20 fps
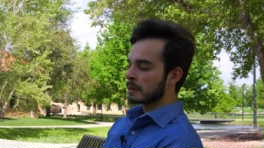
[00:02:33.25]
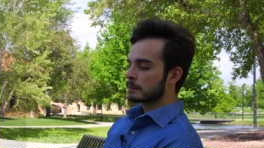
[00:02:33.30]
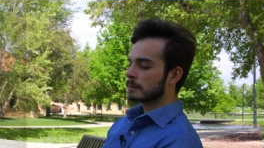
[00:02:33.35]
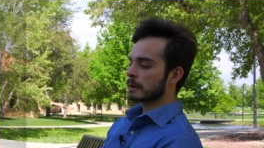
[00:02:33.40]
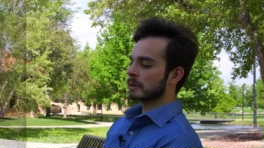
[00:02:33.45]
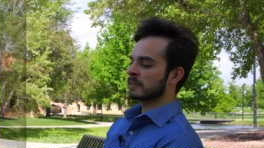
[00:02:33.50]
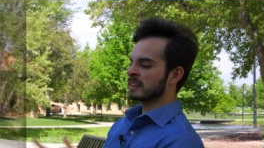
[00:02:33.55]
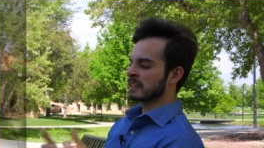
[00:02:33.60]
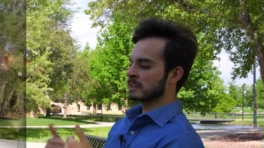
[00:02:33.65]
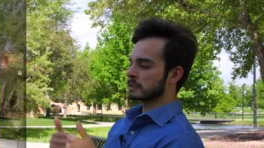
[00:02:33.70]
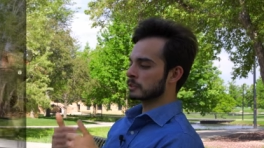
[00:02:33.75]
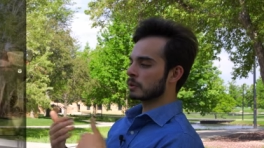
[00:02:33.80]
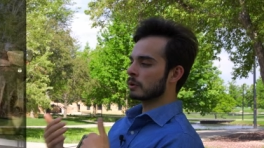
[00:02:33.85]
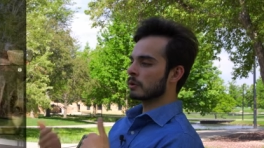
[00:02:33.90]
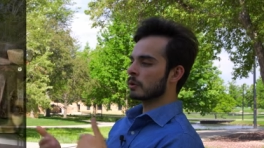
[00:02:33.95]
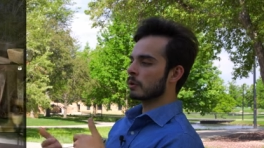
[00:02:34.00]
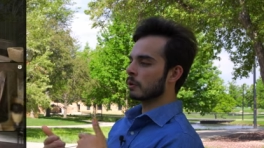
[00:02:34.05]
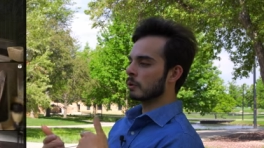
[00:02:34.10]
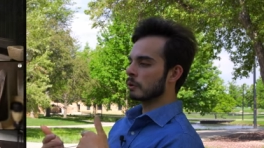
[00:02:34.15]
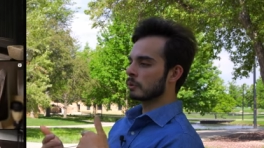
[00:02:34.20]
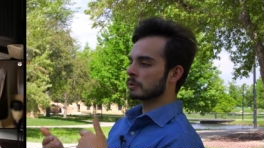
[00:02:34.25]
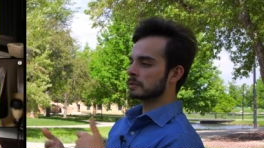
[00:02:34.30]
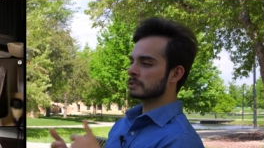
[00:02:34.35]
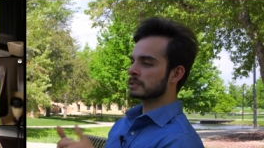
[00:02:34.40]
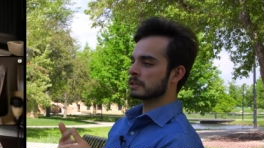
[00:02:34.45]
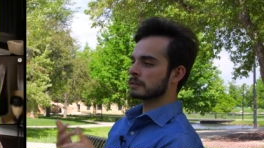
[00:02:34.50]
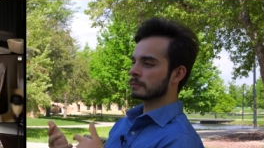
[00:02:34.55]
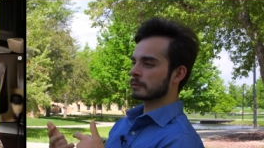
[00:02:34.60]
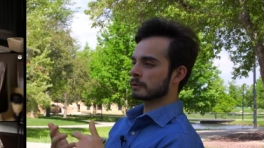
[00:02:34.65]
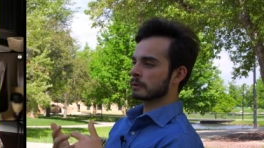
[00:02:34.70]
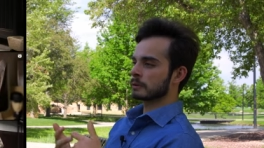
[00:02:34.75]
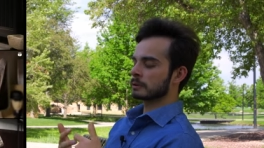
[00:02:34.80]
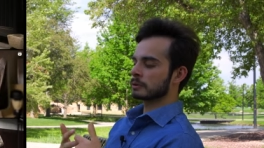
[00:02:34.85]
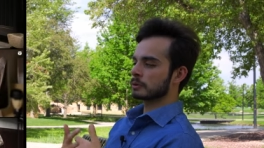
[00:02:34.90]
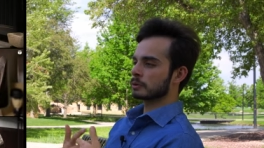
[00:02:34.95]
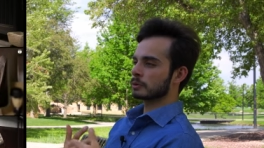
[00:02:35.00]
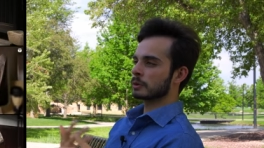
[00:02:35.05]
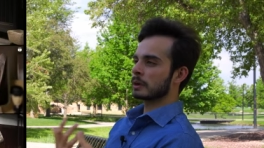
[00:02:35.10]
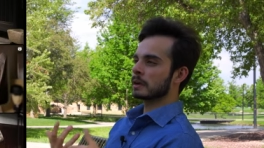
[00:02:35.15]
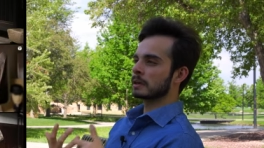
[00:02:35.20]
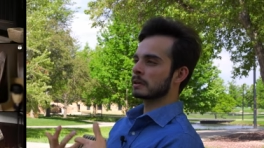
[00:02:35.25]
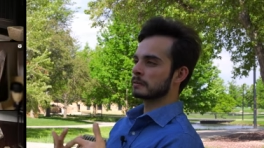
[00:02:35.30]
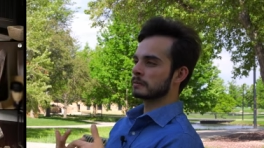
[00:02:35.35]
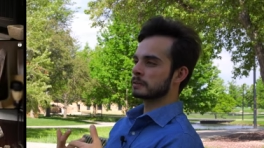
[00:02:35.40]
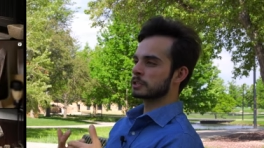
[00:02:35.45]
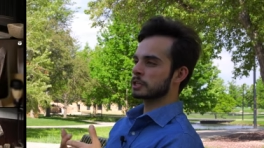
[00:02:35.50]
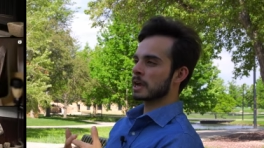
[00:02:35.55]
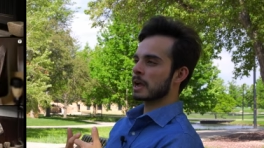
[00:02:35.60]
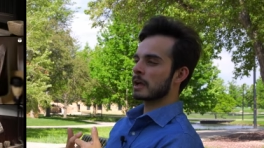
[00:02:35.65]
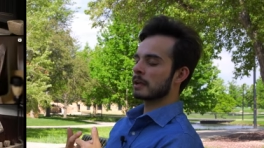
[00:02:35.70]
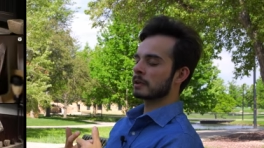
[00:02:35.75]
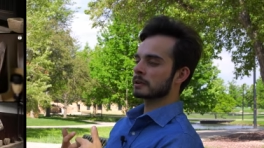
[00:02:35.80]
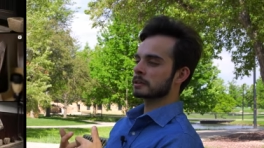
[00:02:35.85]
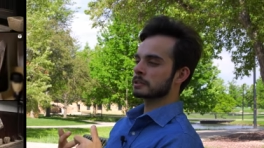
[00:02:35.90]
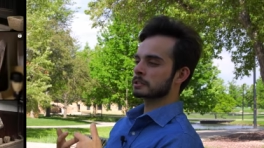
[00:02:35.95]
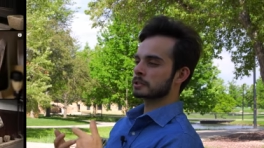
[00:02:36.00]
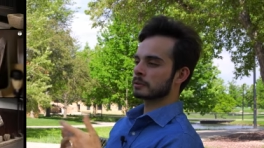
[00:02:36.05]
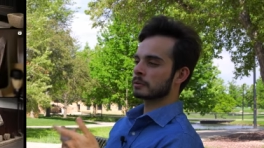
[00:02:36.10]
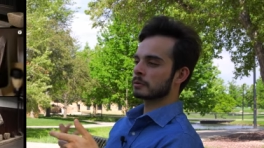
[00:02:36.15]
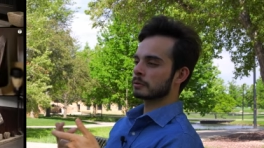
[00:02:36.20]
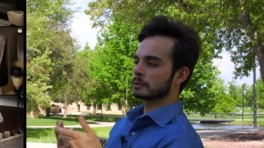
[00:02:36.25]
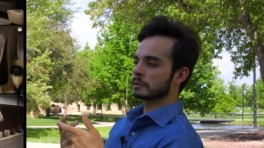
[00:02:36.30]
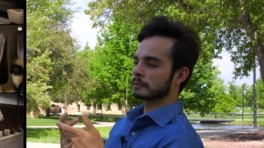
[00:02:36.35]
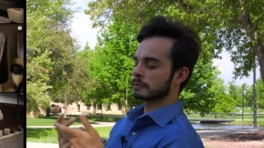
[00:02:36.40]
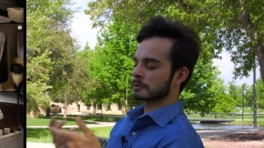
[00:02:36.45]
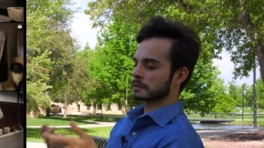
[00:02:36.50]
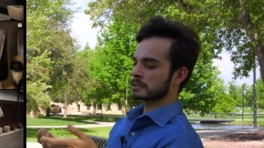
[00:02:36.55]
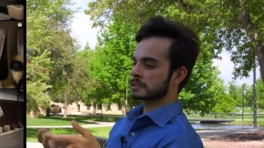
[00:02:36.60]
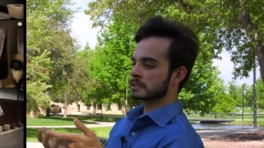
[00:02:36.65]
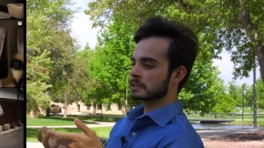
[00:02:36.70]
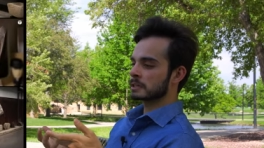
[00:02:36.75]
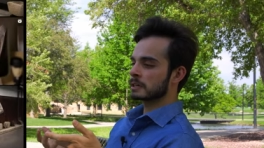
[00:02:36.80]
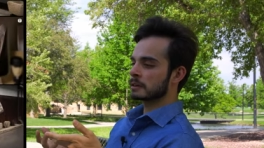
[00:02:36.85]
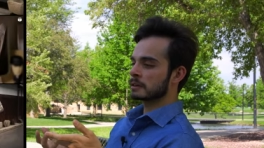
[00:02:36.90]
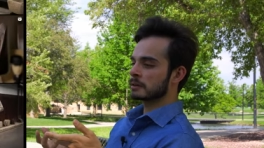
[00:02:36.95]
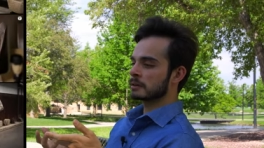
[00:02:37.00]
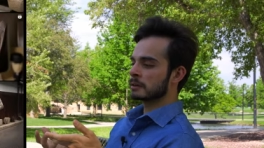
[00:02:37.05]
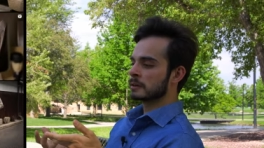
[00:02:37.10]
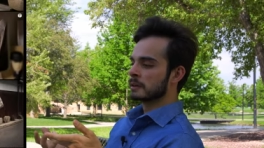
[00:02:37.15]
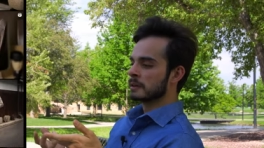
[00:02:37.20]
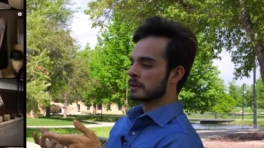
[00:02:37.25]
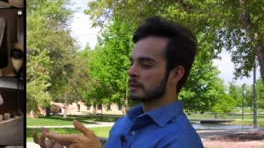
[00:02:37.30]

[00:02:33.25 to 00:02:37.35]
But I think it's a whole different creative challenge and a whole different skill